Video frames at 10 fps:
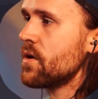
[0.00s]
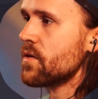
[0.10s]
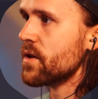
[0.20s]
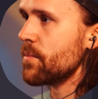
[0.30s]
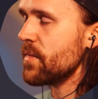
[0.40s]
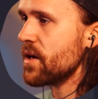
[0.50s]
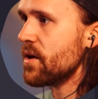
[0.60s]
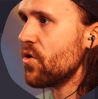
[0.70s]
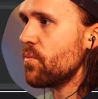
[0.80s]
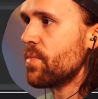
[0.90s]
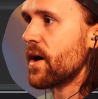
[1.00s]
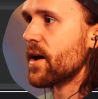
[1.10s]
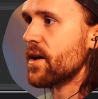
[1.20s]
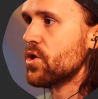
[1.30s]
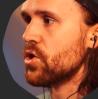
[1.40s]
So let me go
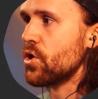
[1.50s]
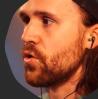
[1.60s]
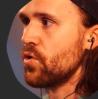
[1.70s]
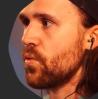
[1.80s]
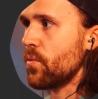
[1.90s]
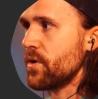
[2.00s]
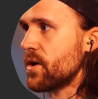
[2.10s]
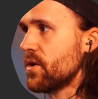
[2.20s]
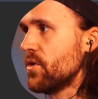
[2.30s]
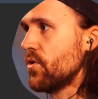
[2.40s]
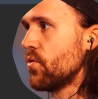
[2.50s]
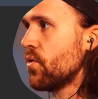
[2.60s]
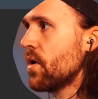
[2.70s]
back and show you what we can do.